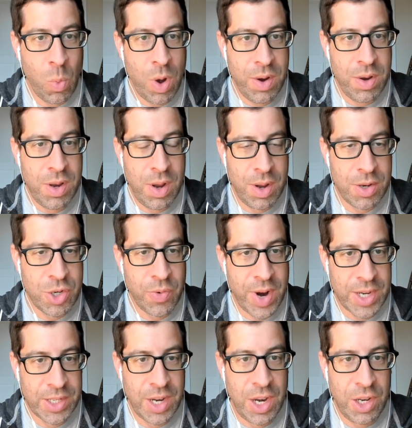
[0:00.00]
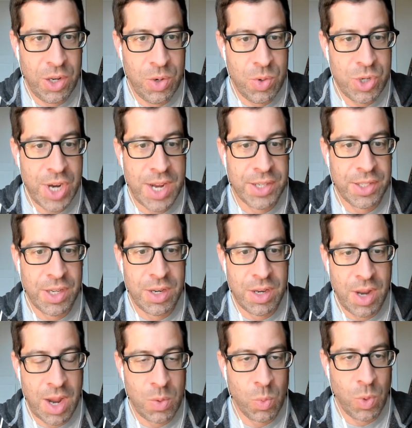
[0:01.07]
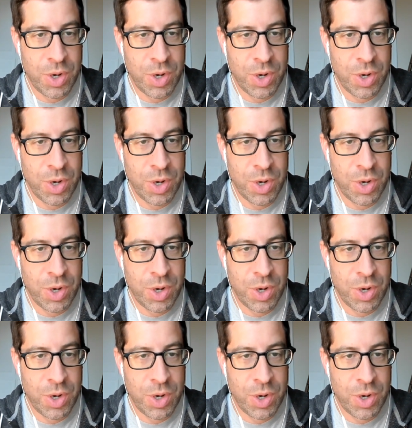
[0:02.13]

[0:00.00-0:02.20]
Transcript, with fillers: one directed at you, Jason, and